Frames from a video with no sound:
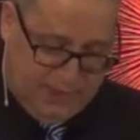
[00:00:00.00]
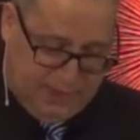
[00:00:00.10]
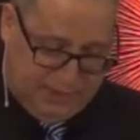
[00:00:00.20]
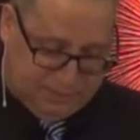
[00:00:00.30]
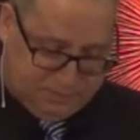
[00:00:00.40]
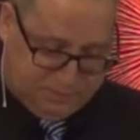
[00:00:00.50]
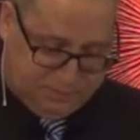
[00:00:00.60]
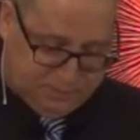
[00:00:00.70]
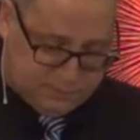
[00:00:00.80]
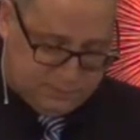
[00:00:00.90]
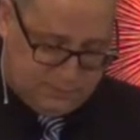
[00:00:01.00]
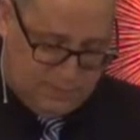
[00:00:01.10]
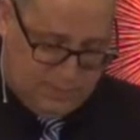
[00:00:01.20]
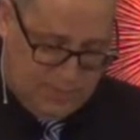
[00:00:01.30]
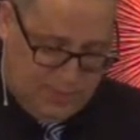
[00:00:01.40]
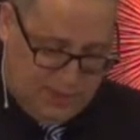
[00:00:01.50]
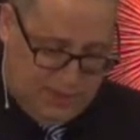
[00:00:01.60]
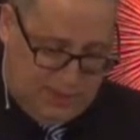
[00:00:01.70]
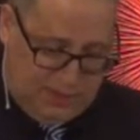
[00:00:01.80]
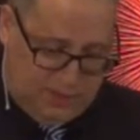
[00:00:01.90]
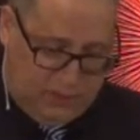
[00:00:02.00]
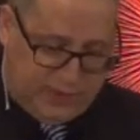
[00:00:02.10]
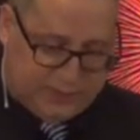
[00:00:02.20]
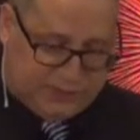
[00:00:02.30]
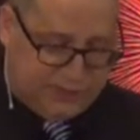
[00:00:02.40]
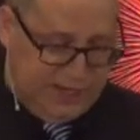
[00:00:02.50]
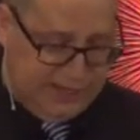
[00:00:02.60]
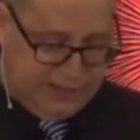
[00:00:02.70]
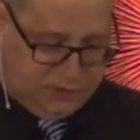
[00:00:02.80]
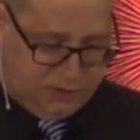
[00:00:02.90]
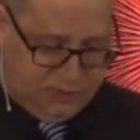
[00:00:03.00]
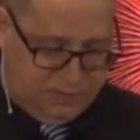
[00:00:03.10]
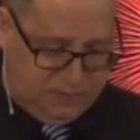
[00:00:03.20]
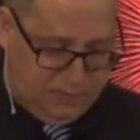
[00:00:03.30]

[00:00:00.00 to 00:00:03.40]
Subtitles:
The one that's a challenge,